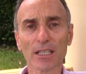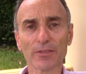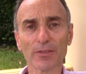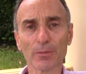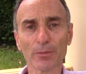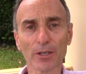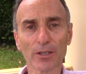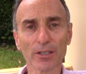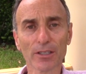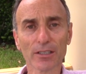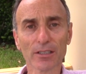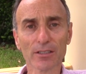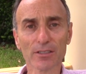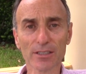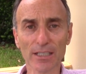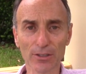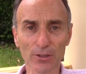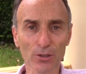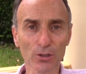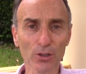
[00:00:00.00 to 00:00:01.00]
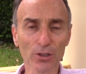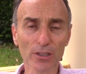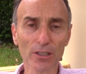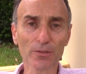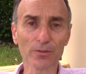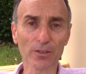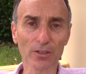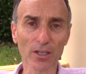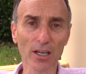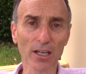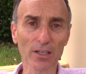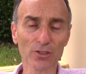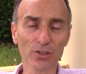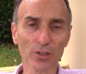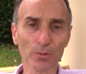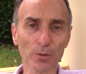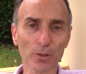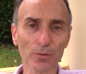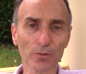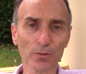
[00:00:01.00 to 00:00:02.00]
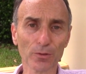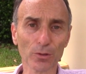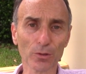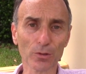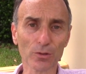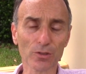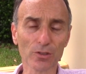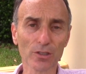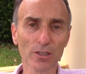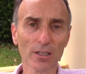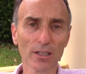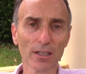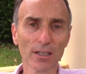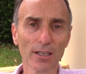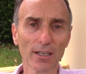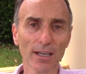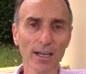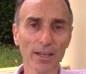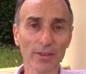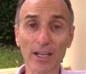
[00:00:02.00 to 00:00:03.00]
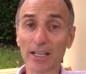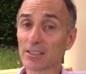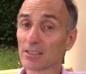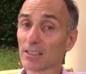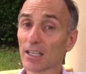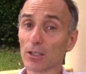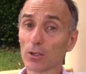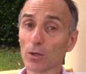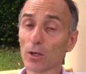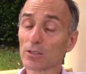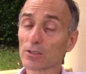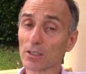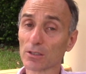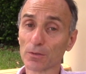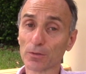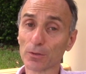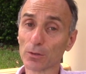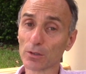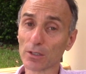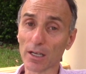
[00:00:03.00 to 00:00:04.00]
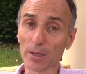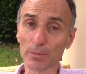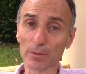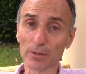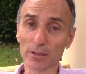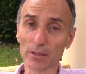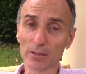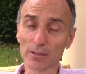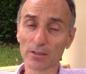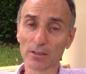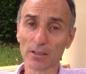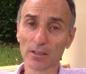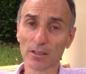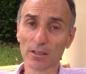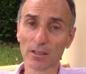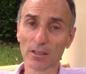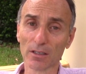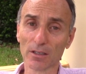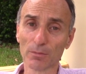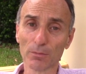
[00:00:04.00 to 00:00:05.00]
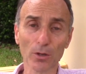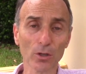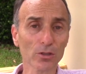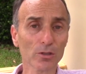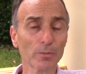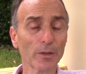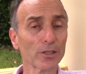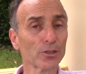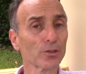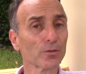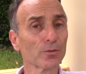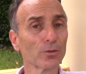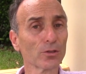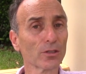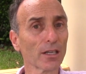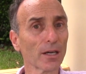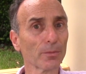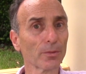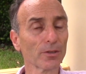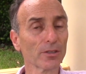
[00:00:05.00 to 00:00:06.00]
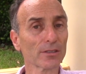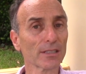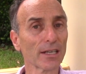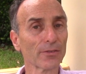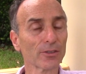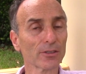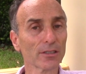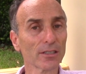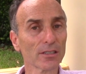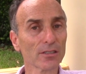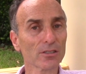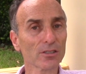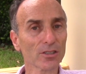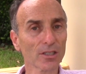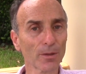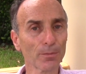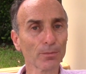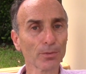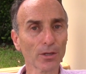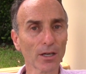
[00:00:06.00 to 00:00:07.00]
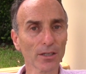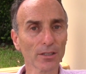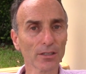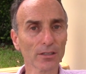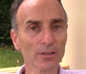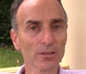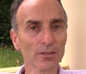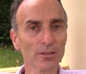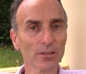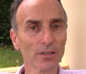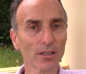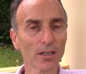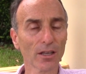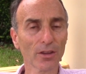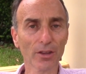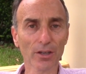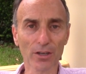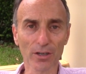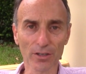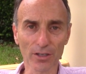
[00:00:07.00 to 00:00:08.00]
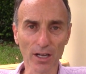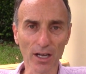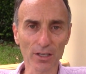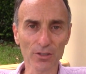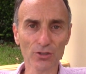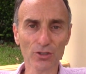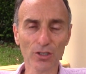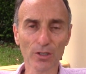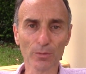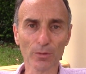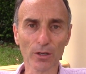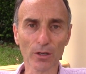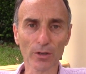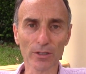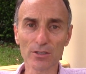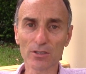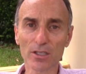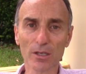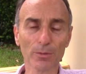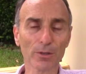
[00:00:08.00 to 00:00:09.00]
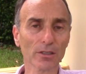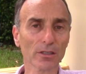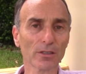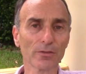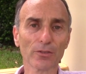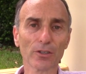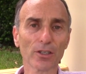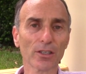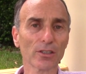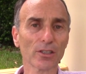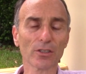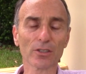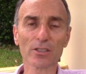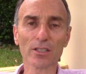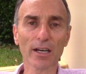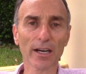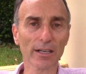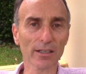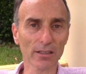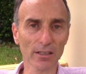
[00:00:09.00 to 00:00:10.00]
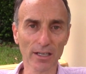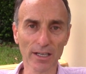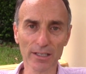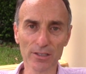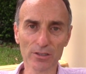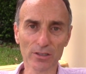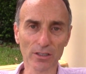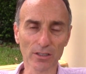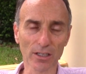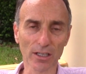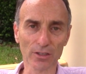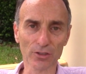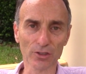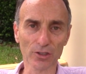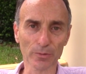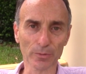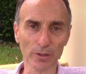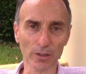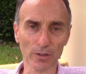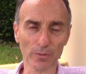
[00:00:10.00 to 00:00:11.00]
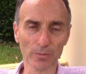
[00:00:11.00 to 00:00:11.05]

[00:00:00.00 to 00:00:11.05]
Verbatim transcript: of Americans say they're looking for non-GMO foods, and that's not lost in the food companies. Most major food companies have at least some products that are non-GMO, and some are converting their entire lines to non-GMO.